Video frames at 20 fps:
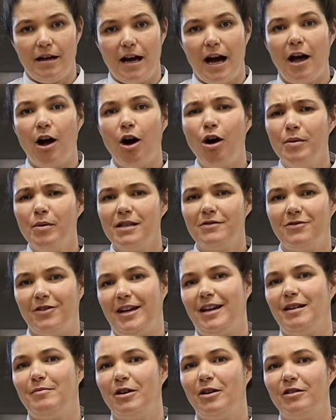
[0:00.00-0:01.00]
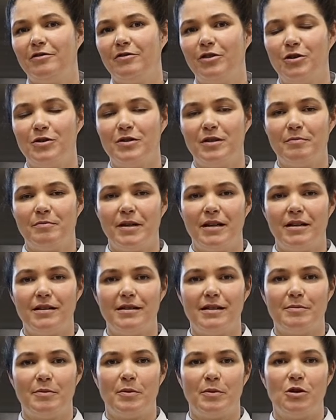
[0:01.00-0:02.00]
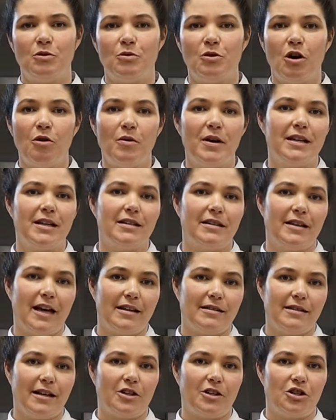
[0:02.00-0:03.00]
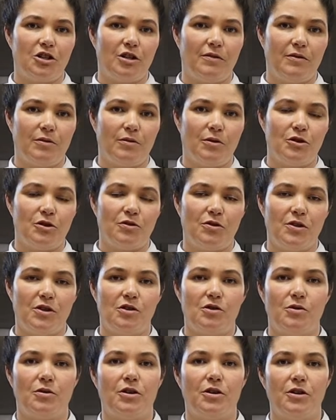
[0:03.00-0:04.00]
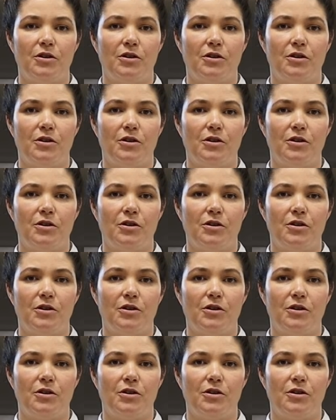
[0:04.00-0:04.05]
I always forget about the frozen beans, but when you go into that section of the grocery store,